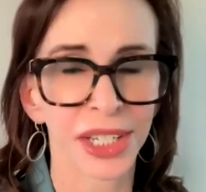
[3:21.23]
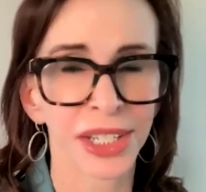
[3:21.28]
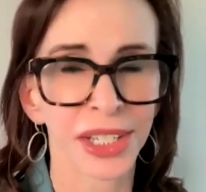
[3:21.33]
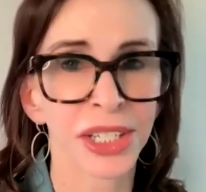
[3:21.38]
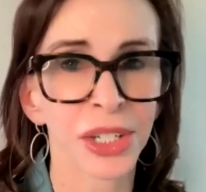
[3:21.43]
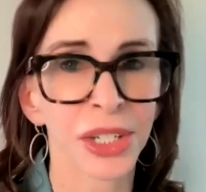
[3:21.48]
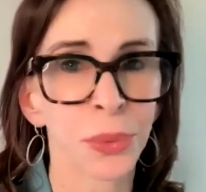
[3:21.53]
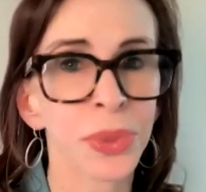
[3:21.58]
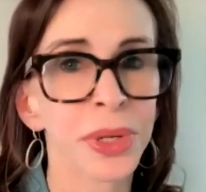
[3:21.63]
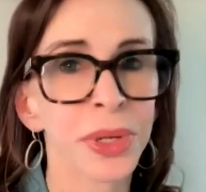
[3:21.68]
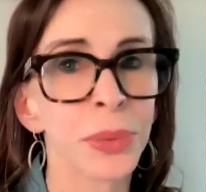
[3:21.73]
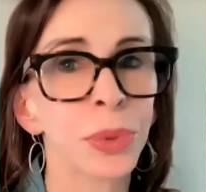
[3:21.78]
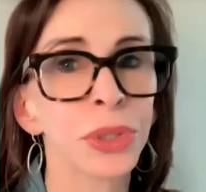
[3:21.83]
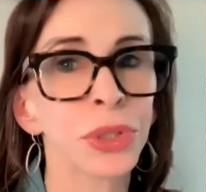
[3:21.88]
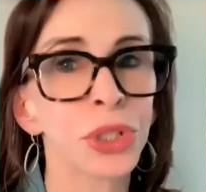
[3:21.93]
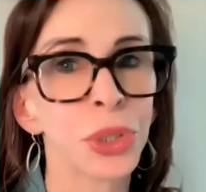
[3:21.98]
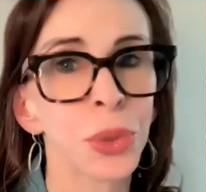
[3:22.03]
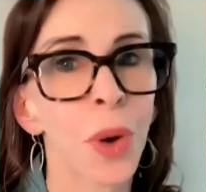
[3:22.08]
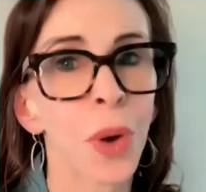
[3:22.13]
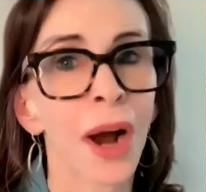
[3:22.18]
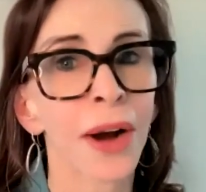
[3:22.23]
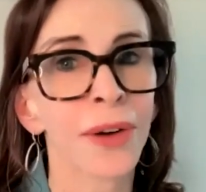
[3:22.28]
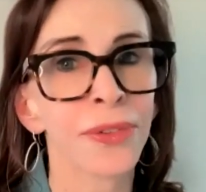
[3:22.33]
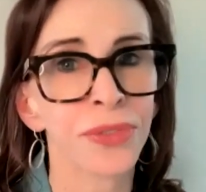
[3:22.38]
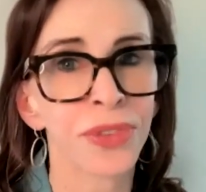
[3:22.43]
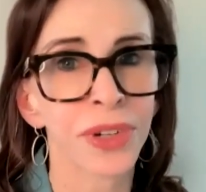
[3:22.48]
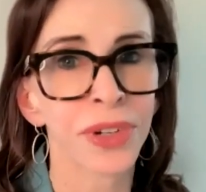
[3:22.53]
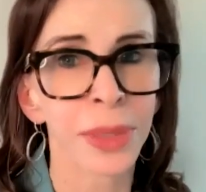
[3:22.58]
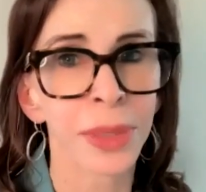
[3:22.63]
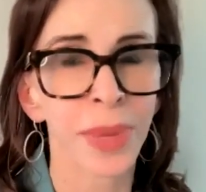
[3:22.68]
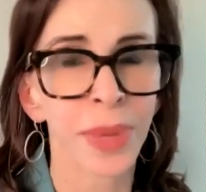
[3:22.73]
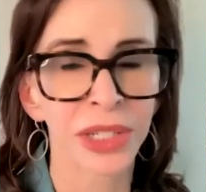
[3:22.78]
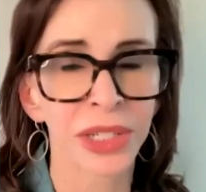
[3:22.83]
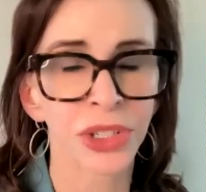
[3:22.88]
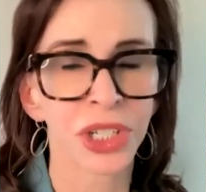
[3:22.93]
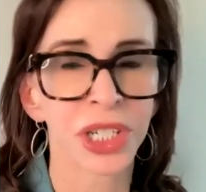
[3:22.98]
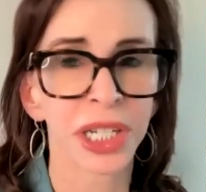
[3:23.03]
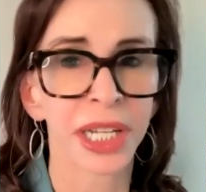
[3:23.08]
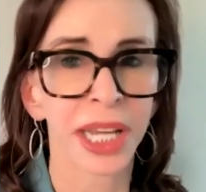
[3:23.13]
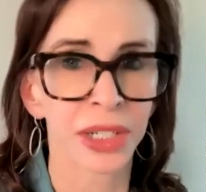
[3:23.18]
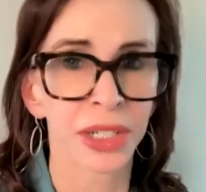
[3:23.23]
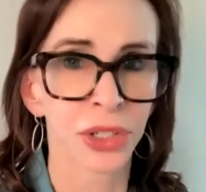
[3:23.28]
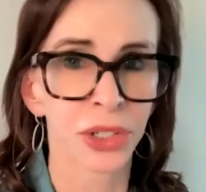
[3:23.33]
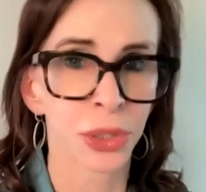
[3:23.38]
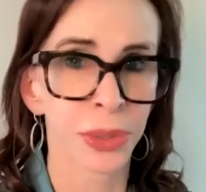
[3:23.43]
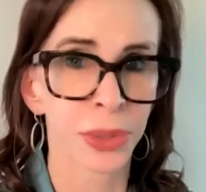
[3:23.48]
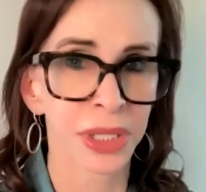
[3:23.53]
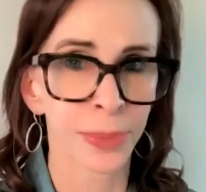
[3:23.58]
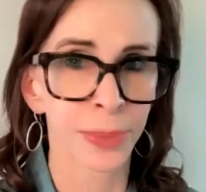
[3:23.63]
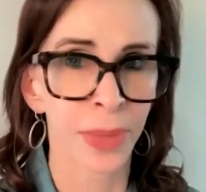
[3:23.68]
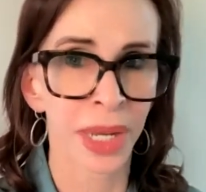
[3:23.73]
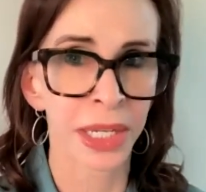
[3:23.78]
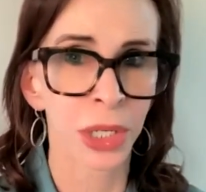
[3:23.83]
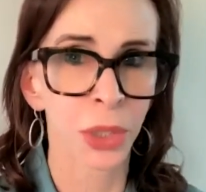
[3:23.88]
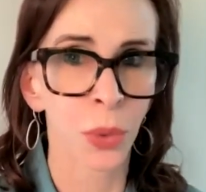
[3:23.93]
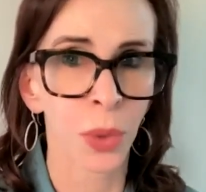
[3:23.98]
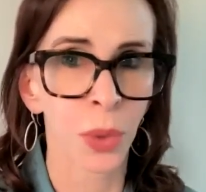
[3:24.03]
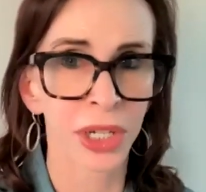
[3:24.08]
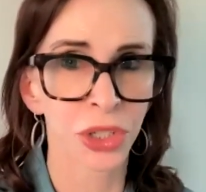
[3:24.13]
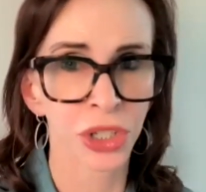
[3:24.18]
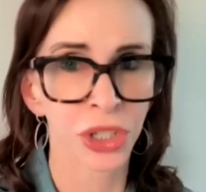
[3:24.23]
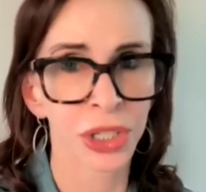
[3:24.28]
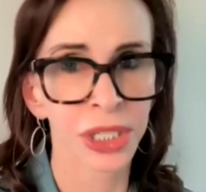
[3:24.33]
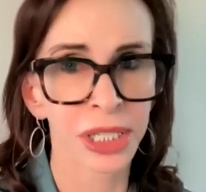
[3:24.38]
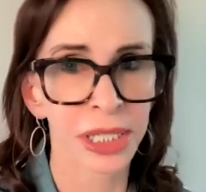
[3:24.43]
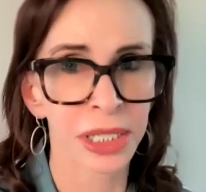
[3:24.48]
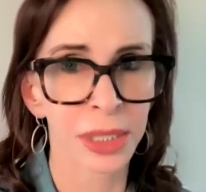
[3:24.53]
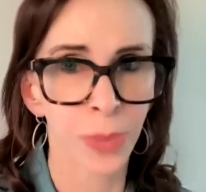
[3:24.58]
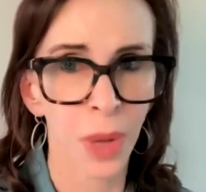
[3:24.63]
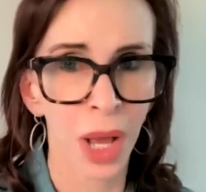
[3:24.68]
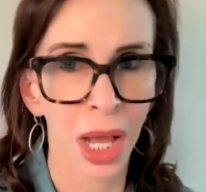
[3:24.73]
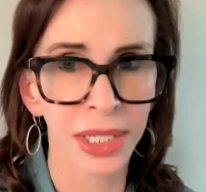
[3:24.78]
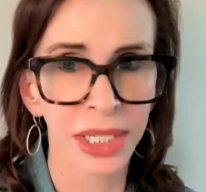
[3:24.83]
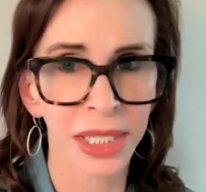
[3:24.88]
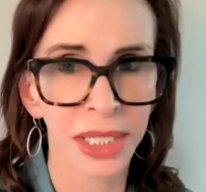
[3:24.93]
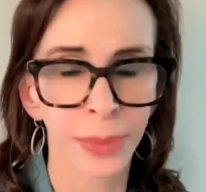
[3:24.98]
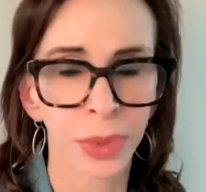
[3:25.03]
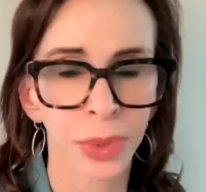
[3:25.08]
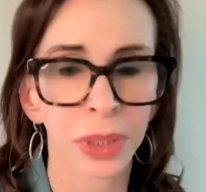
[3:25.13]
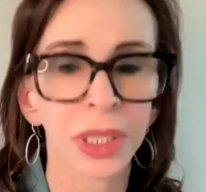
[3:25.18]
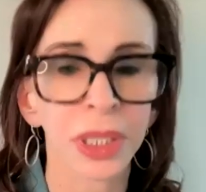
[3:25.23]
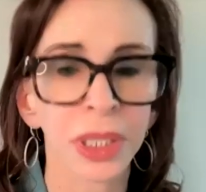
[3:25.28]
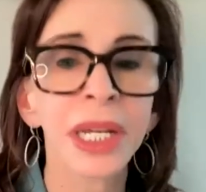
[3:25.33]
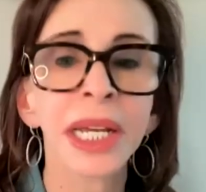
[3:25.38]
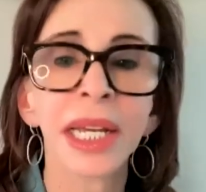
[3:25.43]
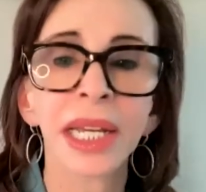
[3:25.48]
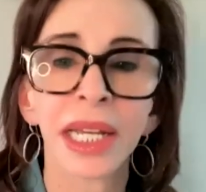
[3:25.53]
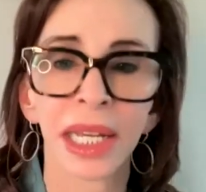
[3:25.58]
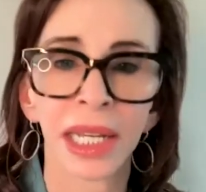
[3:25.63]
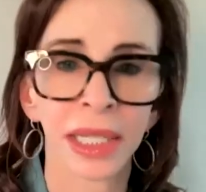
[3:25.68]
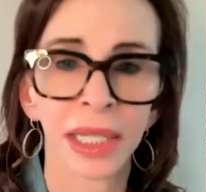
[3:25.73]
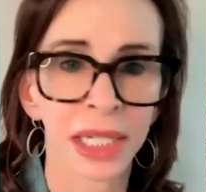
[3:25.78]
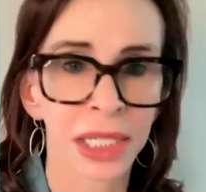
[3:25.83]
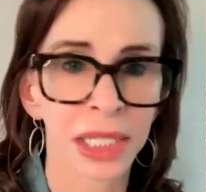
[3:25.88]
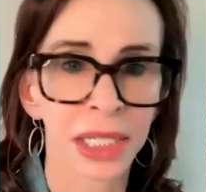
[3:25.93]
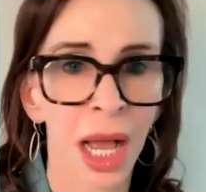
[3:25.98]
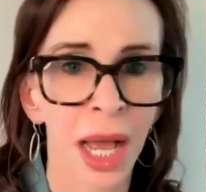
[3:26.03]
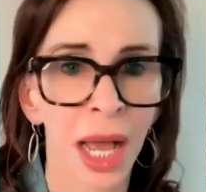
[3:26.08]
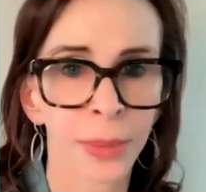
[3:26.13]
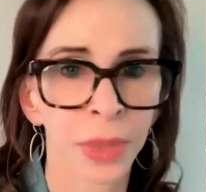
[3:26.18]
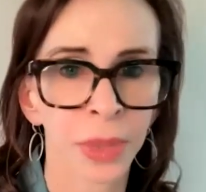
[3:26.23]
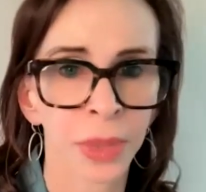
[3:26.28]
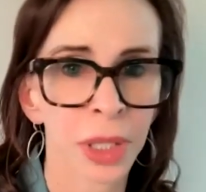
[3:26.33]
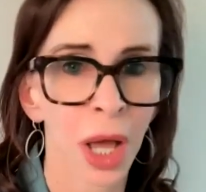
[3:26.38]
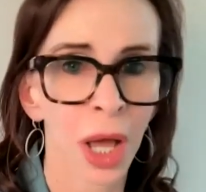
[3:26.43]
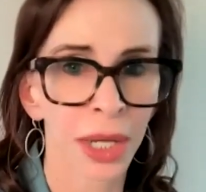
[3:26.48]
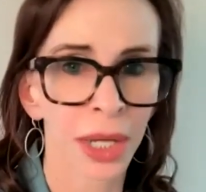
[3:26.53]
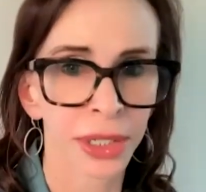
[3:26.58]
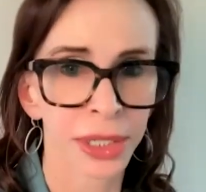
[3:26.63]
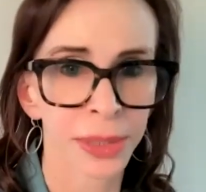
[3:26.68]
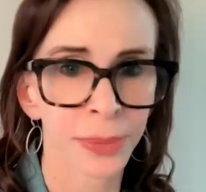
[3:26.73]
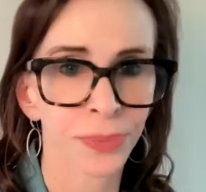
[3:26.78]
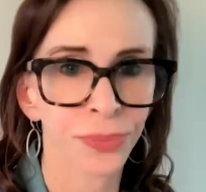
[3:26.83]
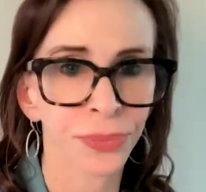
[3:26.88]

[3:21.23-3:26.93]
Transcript: so we will do our very best to get to as many questions as possible in the time allotted.